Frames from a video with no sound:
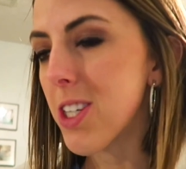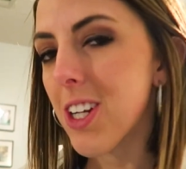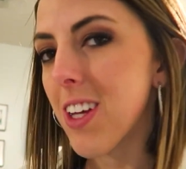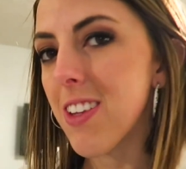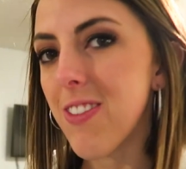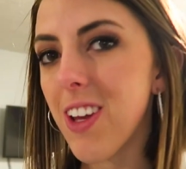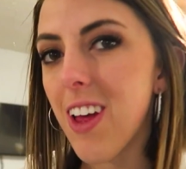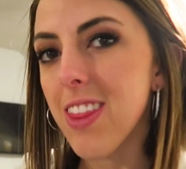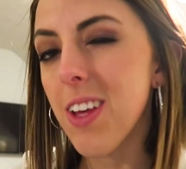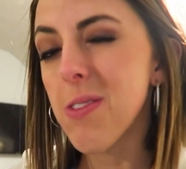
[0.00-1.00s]
Be sure to give this
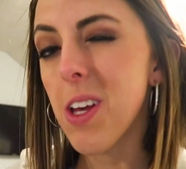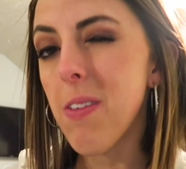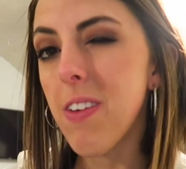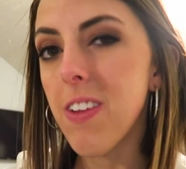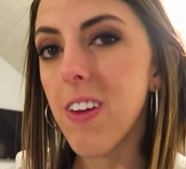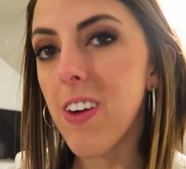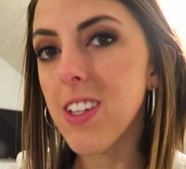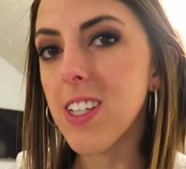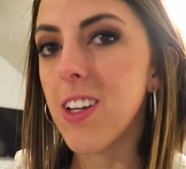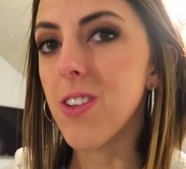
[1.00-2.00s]
video a thumbs up if you love
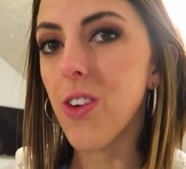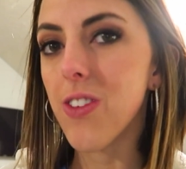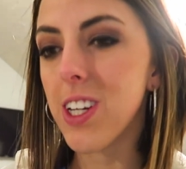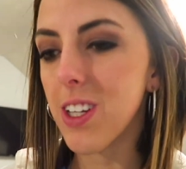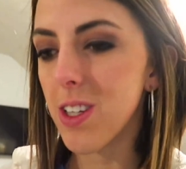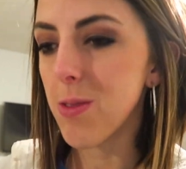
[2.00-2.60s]
Austin, and don't forget to